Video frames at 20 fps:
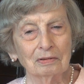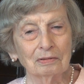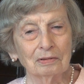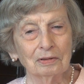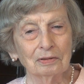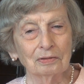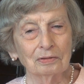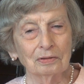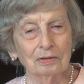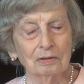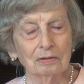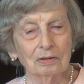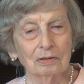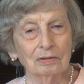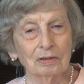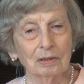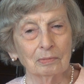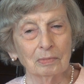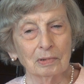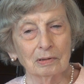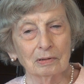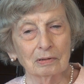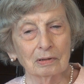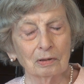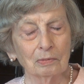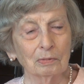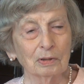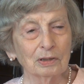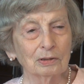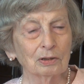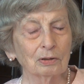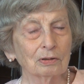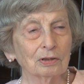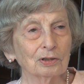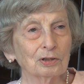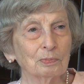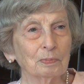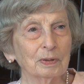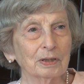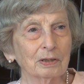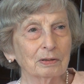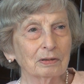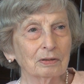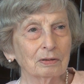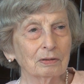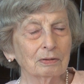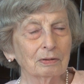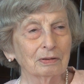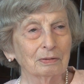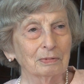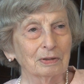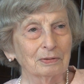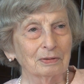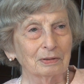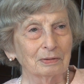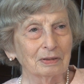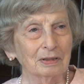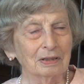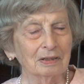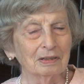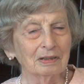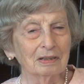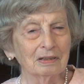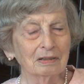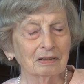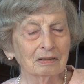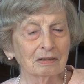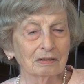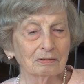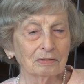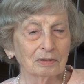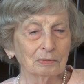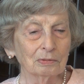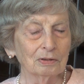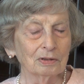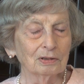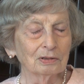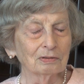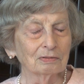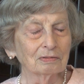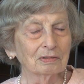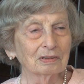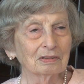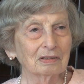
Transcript: some we sort of split the duties of